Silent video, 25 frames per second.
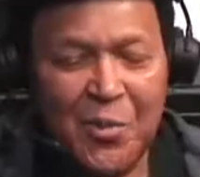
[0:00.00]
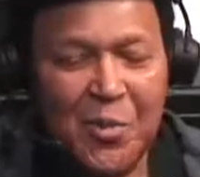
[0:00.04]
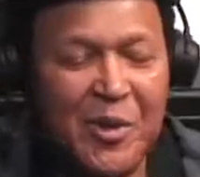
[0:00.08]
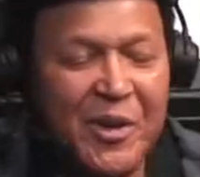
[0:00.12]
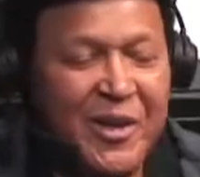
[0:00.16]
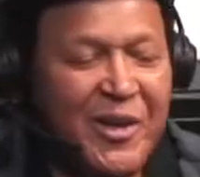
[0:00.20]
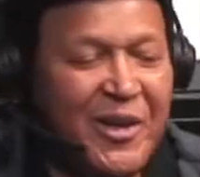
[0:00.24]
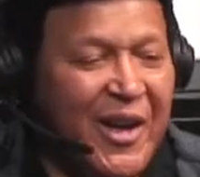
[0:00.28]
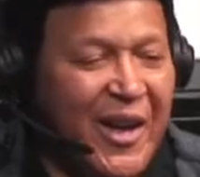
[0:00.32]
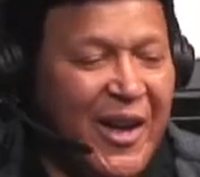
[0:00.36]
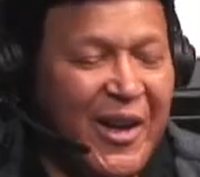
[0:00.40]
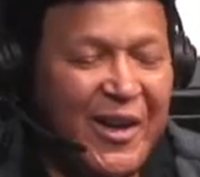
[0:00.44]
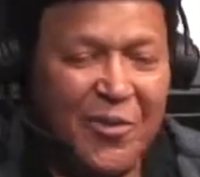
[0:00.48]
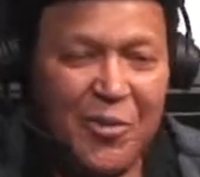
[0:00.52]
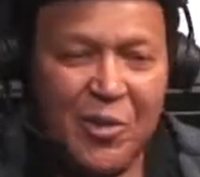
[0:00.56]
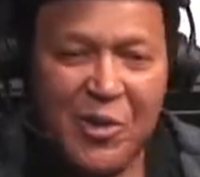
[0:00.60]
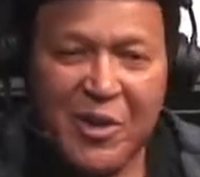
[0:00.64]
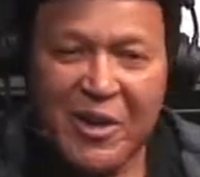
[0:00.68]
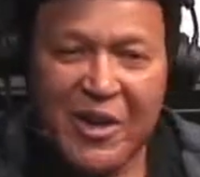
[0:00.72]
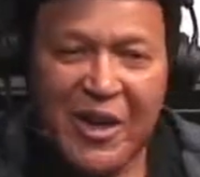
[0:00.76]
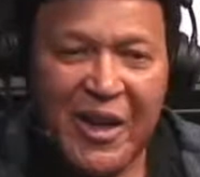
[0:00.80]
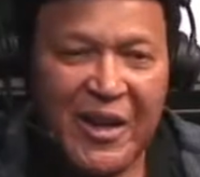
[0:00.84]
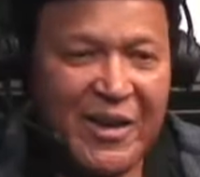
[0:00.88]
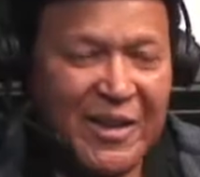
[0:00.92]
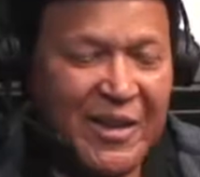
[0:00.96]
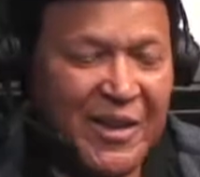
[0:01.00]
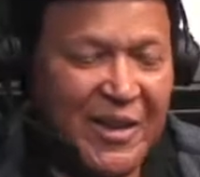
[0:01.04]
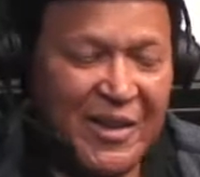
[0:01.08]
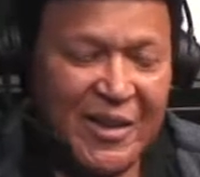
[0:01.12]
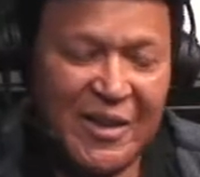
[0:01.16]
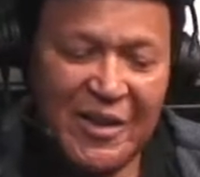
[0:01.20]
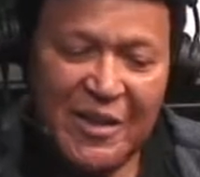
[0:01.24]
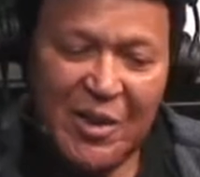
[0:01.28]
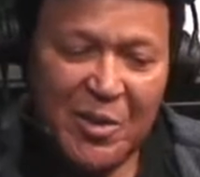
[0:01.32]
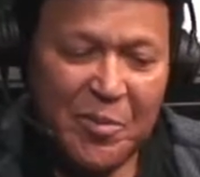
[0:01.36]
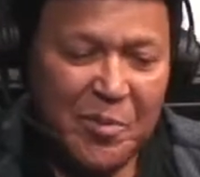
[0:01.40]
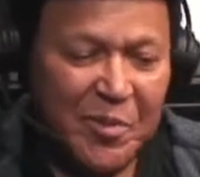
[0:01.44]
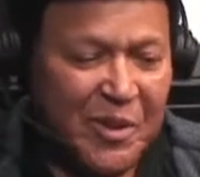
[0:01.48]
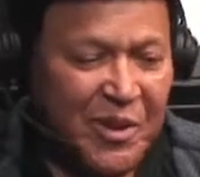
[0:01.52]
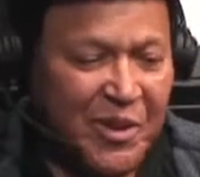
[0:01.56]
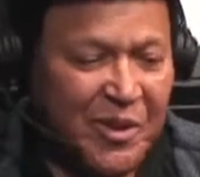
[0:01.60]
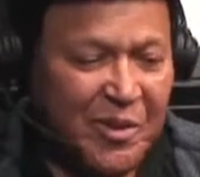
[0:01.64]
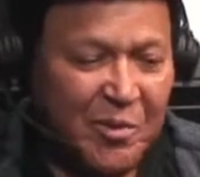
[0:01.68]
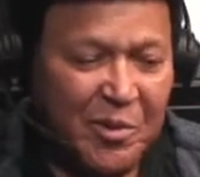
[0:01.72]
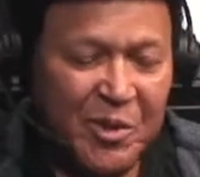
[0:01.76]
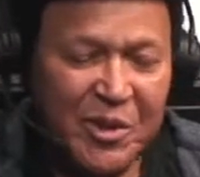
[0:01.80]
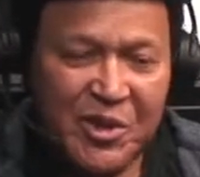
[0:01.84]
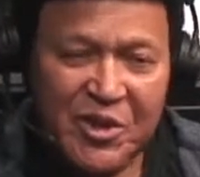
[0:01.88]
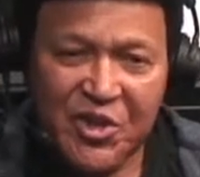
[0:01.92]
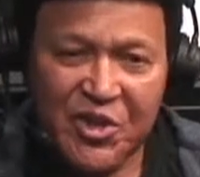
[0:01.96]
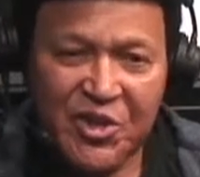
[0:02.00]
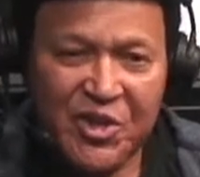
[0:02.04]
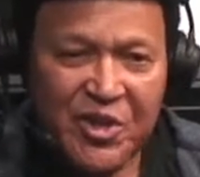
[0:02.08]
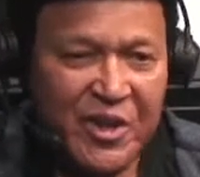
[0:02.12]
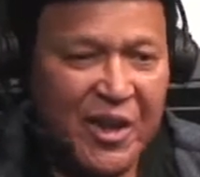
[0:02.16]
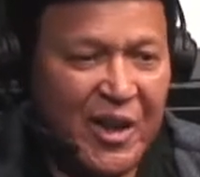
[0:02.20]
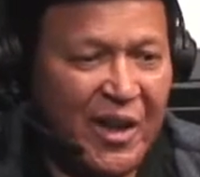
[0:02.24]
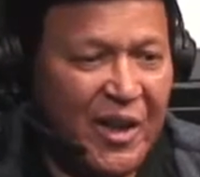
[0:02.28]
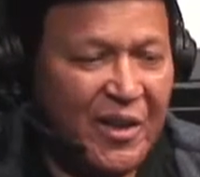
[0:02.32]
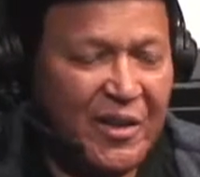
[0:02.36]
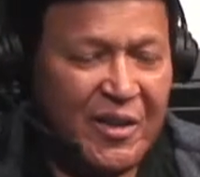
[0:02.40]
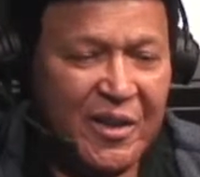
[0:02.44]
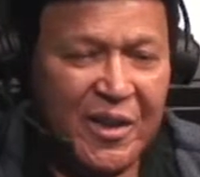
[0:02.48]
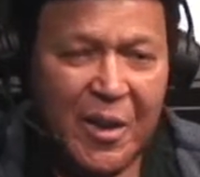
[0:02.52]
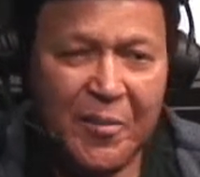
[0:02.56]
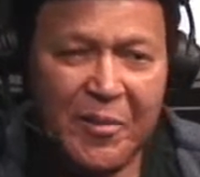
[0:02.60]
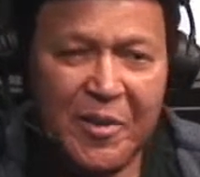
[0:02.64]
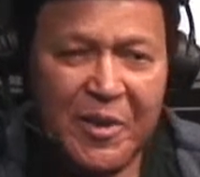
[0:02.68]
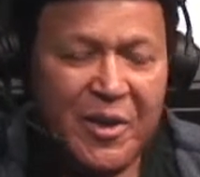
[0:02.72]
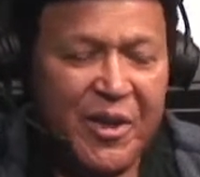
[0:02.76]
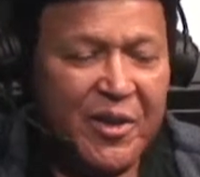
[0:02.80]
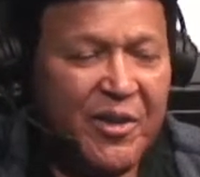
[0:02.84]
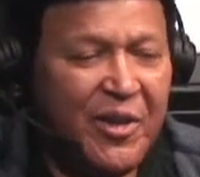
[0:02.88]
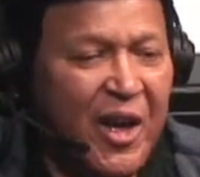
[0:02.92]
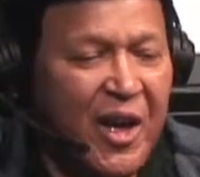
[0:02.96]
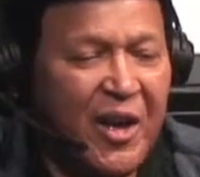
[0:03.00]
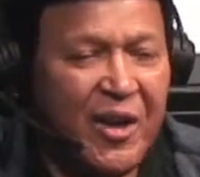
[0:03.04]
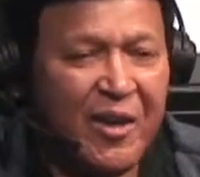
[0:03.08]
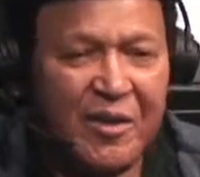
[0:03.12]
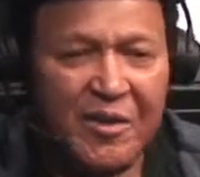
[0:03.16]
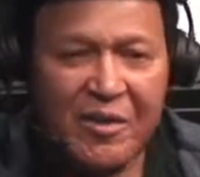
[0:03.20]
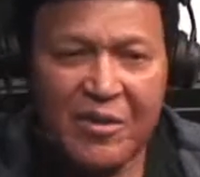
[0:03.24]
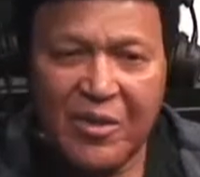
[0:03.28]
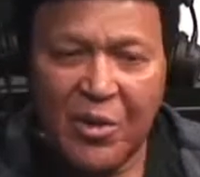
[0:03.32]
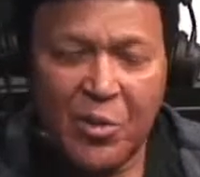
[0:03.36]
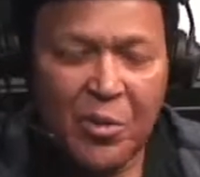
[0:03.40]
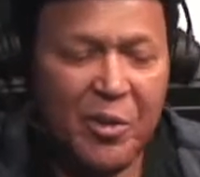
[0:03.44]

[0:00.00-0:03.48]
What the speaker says: We're not getting airplay. We're just not. I mean, they're not. No,